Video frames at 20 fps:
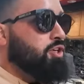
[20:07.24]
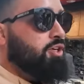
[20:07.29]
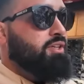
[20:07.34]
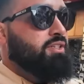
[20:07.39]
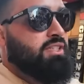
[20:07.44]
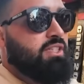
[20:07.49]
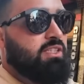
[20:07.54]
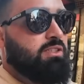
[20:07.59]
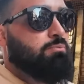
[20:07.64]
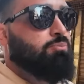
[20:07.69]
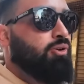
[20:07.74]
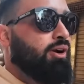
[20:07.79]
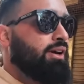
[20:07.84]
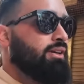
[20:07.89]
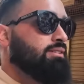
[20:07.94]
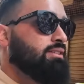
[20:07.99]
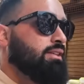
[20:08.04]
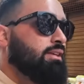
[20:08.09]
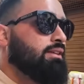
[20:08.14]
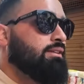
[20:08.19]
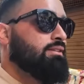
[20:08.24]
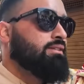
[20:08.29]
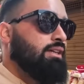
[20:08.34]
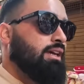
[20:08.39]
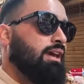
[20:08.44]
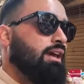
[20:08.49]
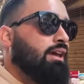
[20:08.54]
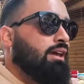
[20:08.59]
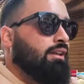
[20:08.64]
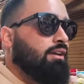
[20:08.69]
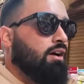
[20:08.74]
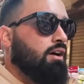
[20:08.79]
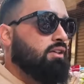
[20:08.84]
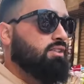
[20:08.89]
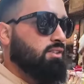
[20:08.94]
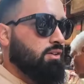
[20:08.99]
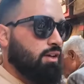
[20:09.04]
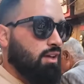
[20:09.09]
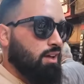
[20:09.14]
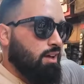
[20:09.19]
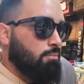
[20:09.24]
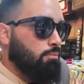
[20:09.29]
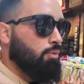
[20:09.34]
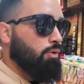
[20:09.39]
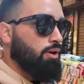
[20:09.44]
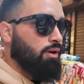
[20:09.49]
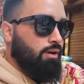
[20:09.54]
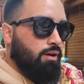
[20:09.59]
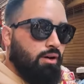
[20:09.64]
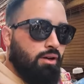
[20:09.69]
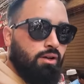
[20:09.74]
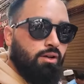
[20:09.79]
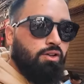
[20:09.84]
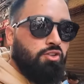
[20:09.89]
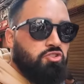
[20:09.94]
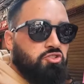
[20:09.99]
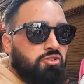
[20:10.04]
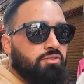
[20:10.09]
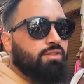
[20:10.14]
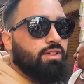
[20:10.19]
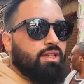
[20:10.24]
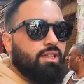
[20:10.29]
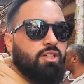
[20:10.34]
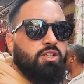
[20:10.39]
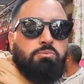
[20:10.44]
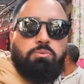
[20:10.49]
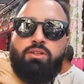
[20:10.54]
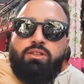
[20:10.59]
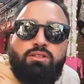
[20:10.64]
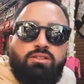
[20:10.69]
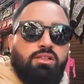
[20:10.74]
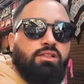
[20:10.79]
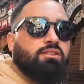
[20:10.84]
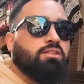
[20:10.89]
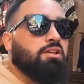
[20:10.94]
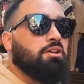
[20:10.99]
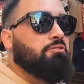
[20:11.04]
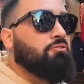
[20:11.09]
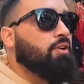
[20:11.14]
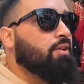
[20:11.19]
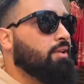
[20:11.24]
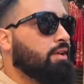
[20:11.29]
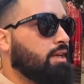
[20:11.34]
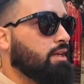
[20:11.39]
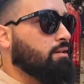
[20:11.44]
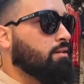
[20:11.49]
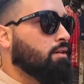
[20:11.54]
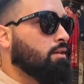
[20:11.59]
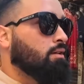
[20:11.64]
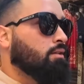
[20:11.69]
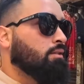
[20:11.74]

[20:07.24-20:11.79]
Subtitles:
jerseys present and also a lot more souvenirs, but this looks like a very,